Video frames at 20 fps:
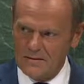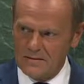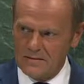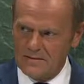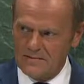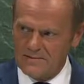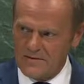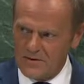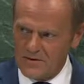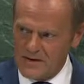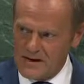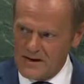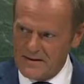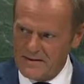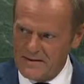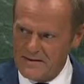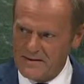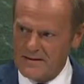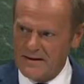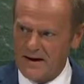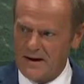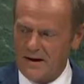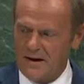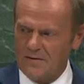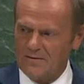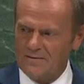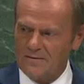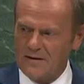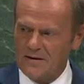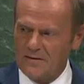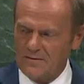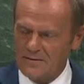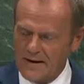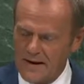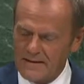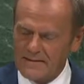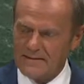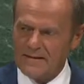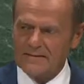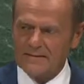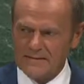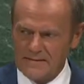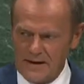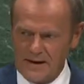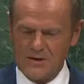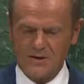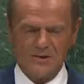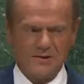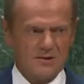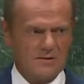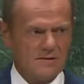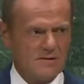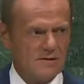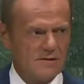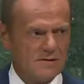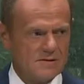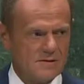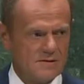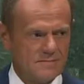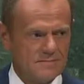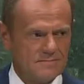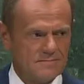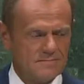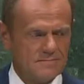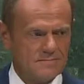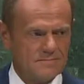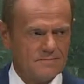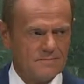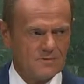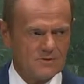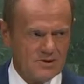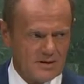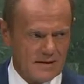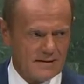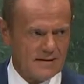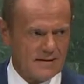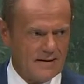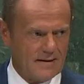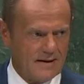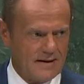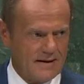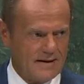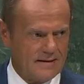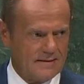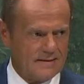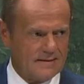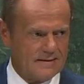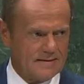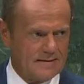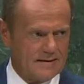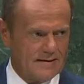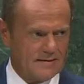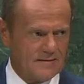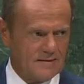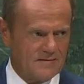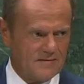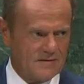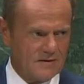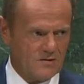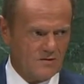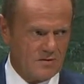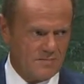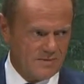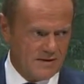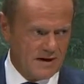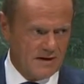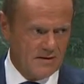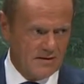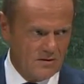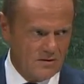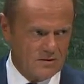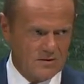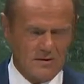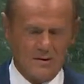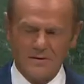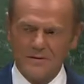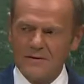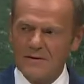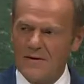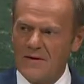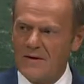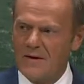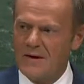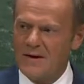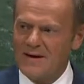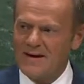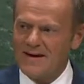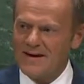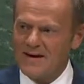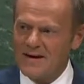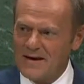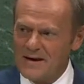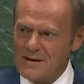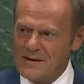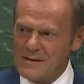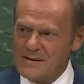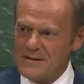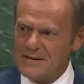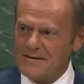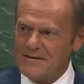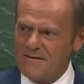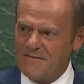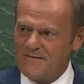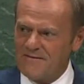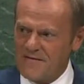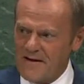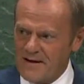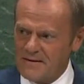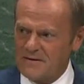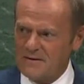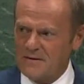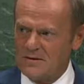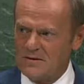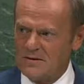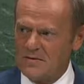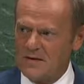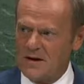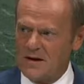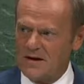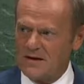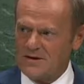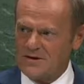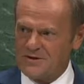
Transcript: The very idea of the United Nations, just like that of the European Union, is de facto a